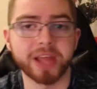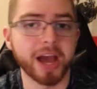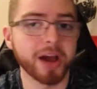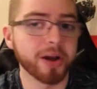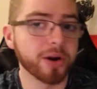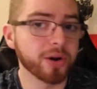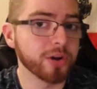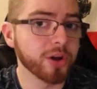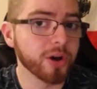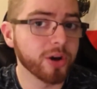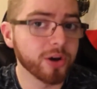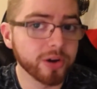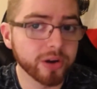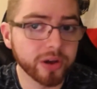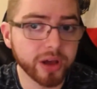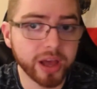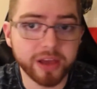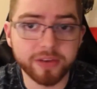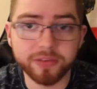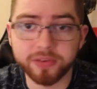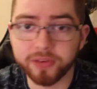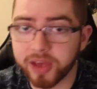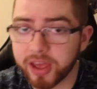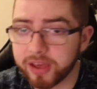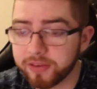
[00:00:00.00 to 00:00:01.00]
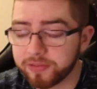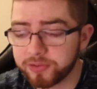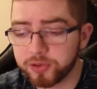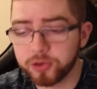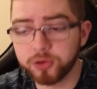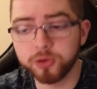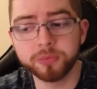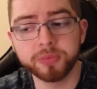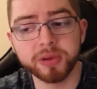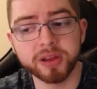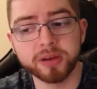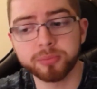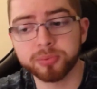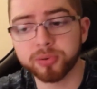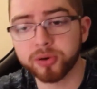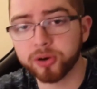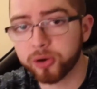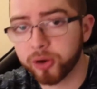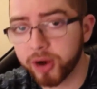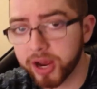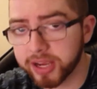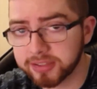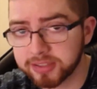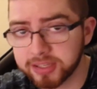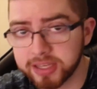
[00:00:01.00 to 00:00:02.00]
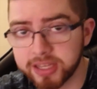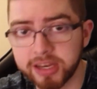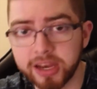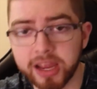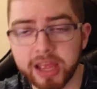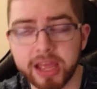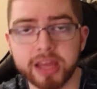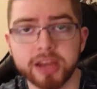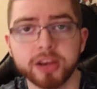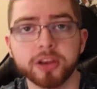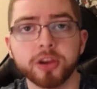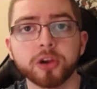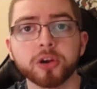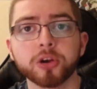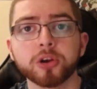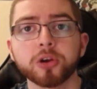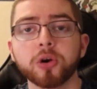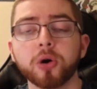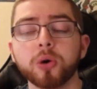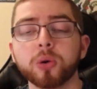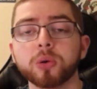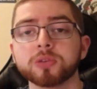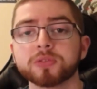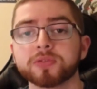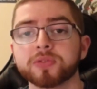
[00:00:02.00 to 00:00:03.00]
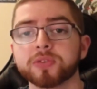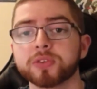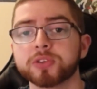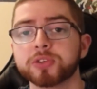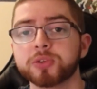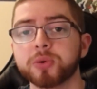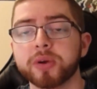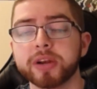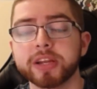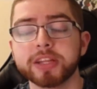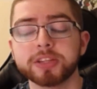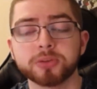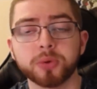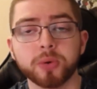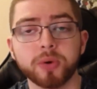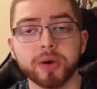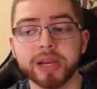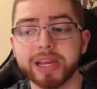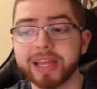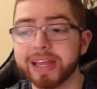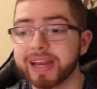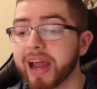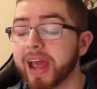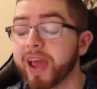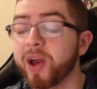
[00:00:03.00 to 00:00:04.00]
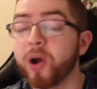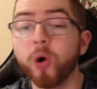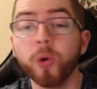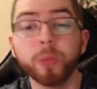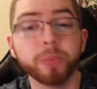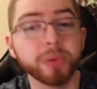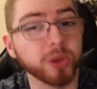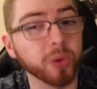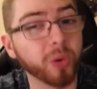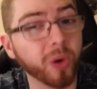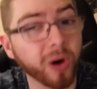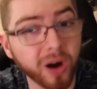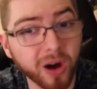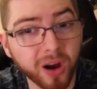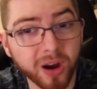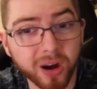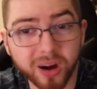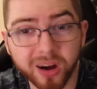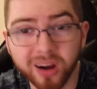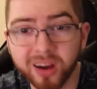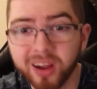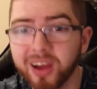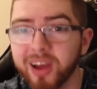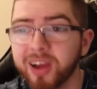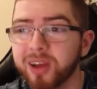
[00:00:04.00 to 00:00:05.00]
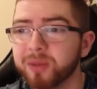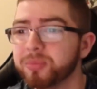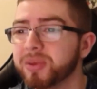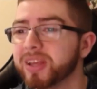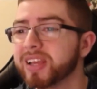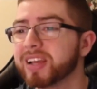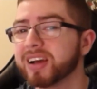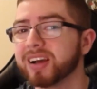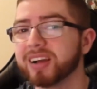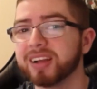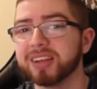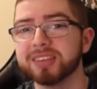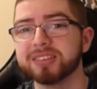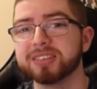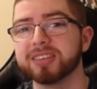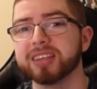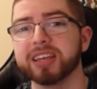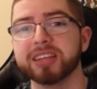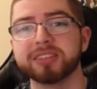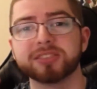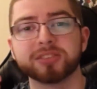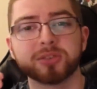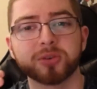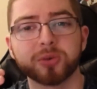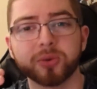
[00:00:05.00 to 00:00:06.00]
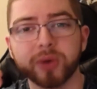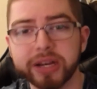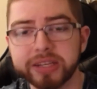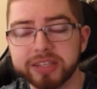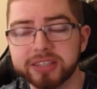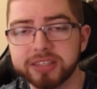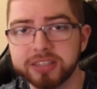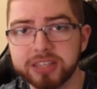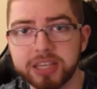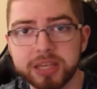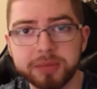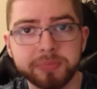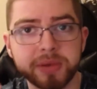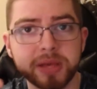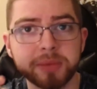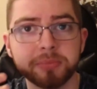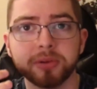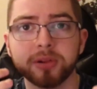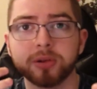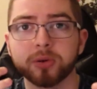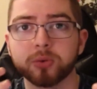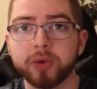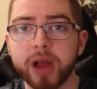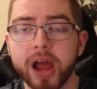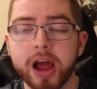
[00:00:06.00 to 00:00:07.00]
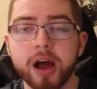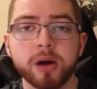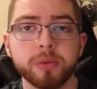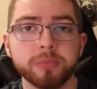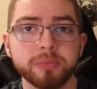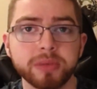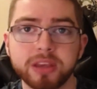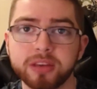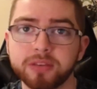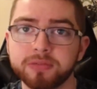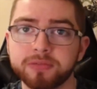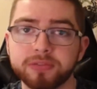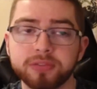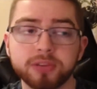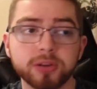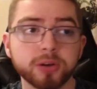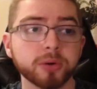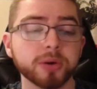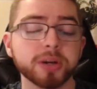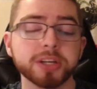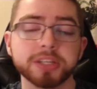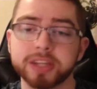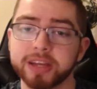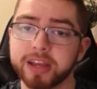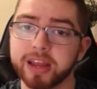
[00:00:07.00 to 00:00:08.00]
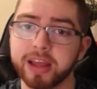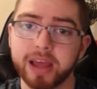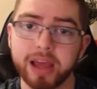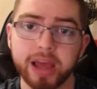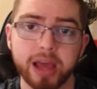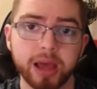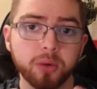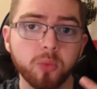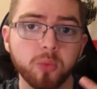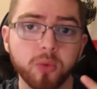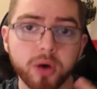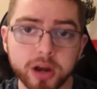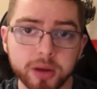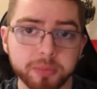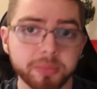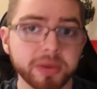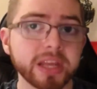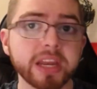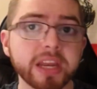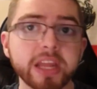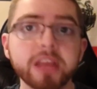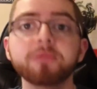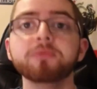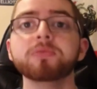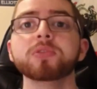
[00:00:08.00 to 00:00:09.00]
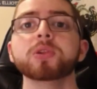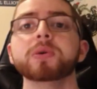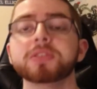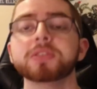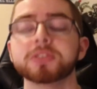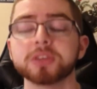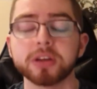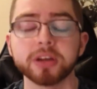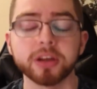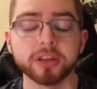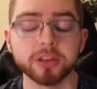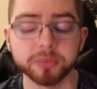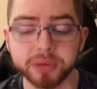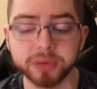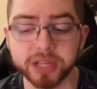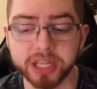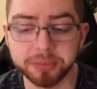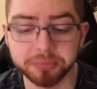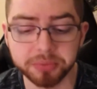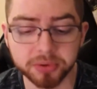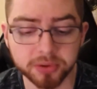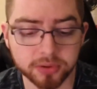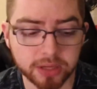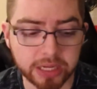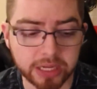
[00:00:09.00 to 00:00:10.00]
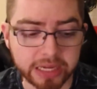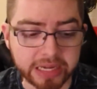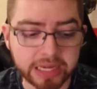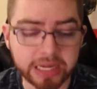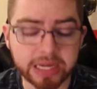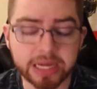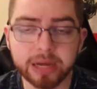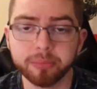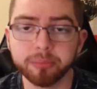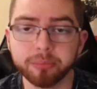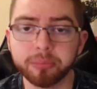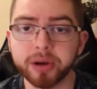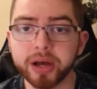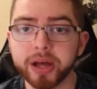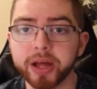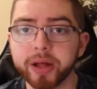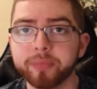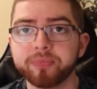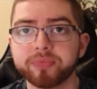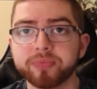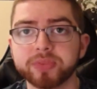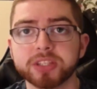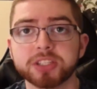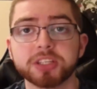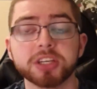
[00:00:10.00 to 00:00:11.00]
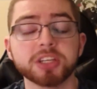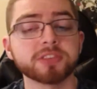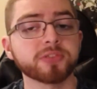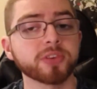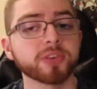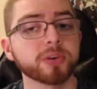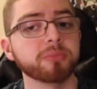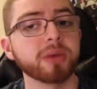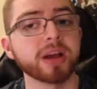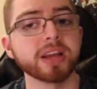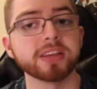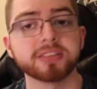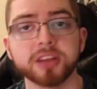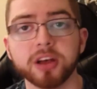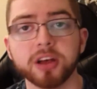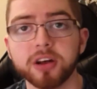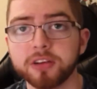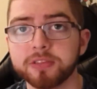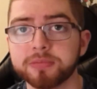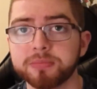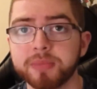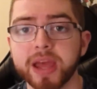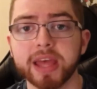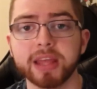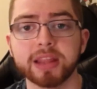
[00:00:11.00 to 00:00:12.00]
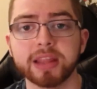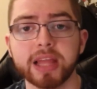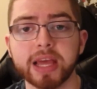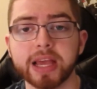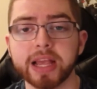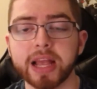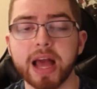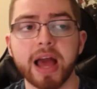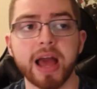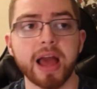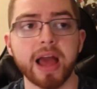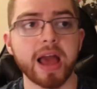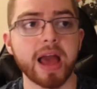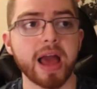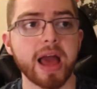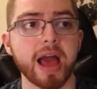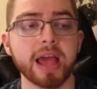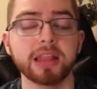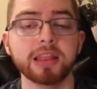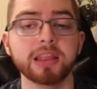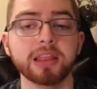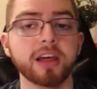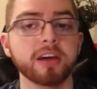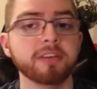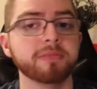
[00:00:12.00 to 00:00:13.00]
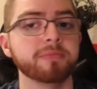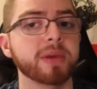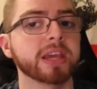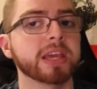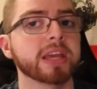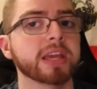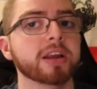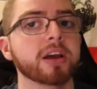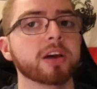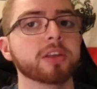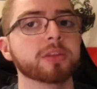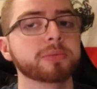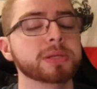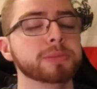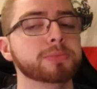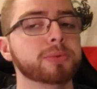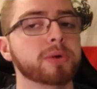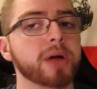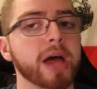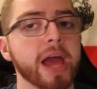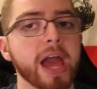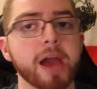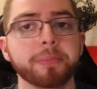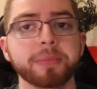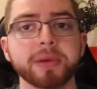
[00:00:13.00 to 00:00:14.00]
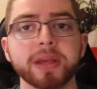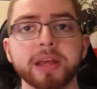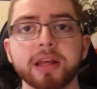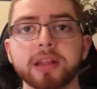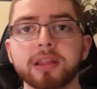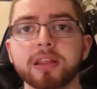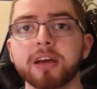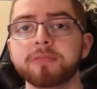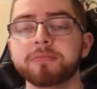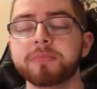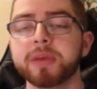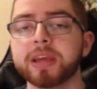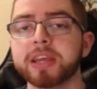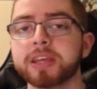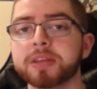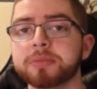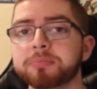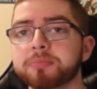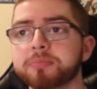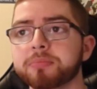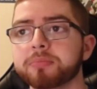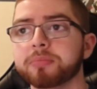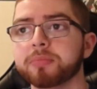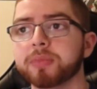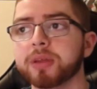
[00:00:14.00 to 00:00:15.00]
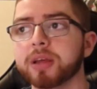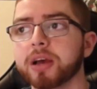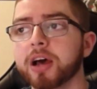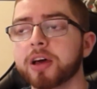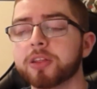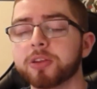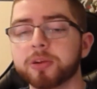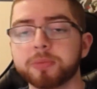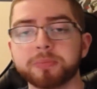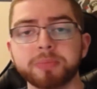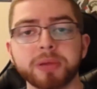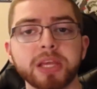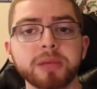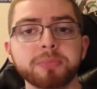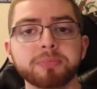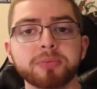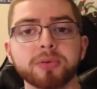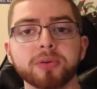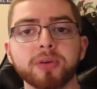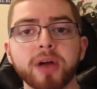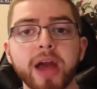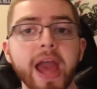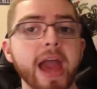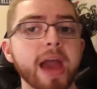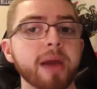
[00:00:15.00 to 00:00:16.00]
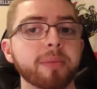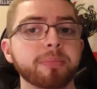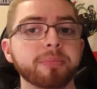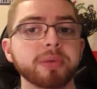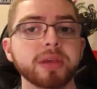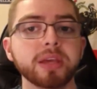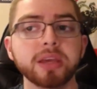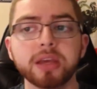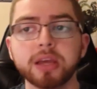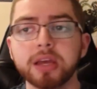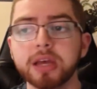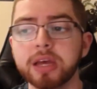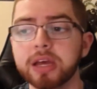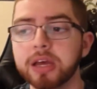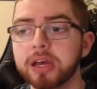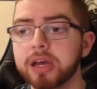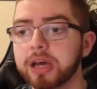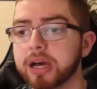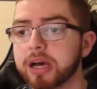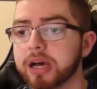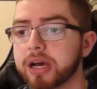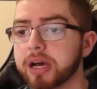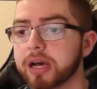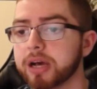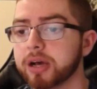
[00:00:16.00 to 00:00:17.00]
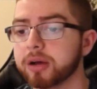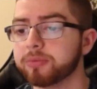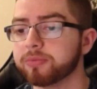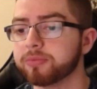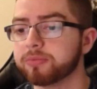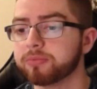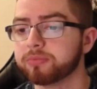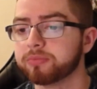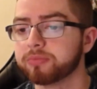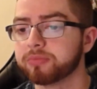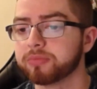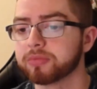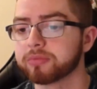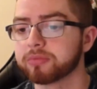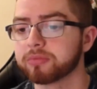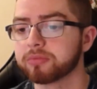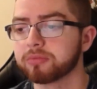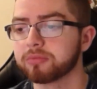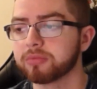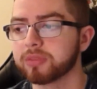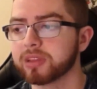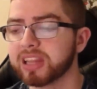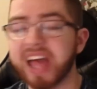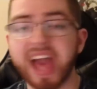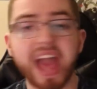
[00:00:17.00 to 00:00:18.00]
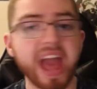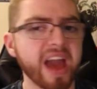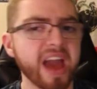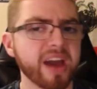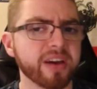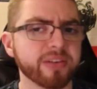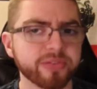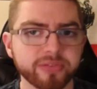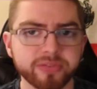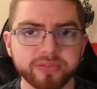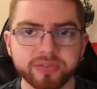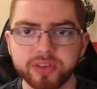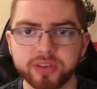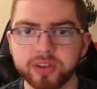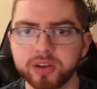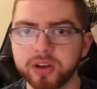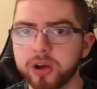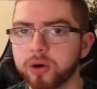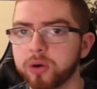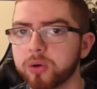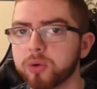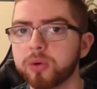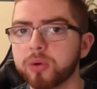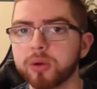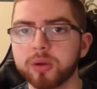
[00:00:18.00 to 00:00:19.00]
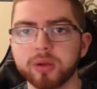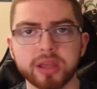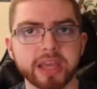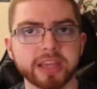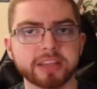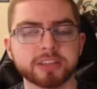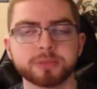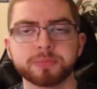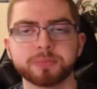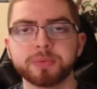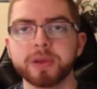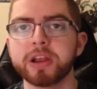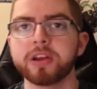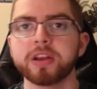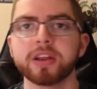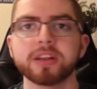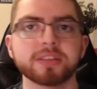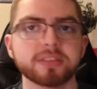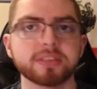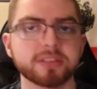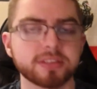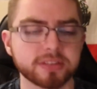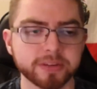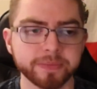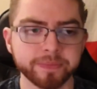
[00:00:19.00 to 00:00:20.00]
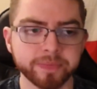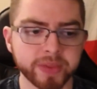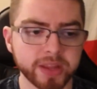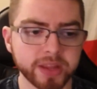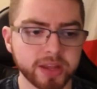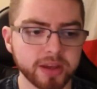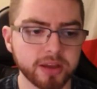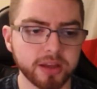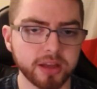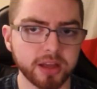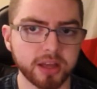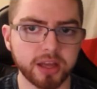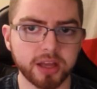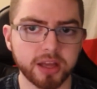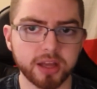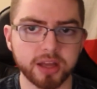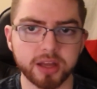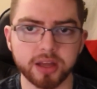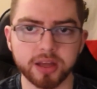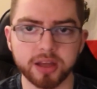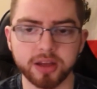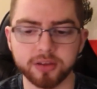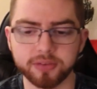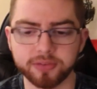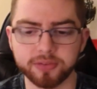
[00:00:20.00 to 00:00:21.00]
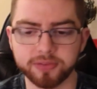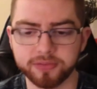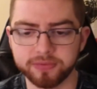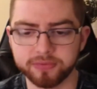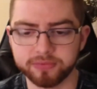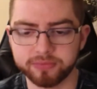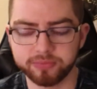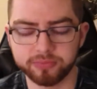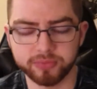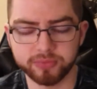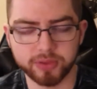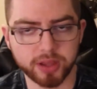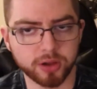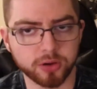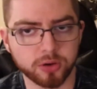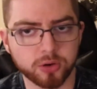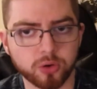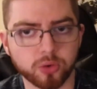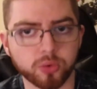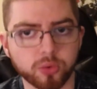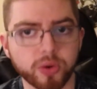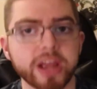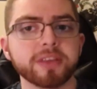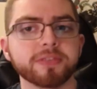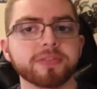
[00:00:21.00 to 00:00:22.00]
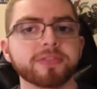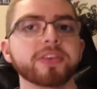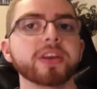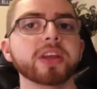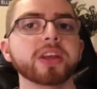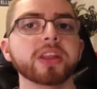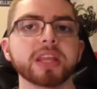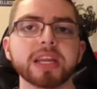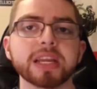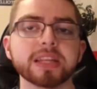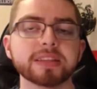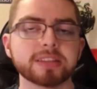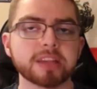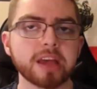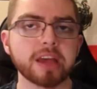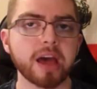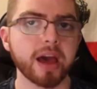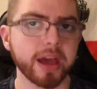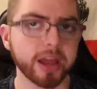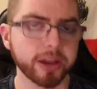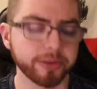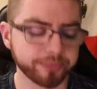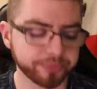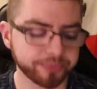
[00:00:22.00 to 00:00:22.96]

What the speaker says: don't know if you've been progressing in your goals for 2020, and I hope you are, because it's great to see people around me flourish, and I want to be an influence on other people. But just for myself, man, like I love making other people happy. I love making other people happy, laugh, you know, experience a great feeling inside.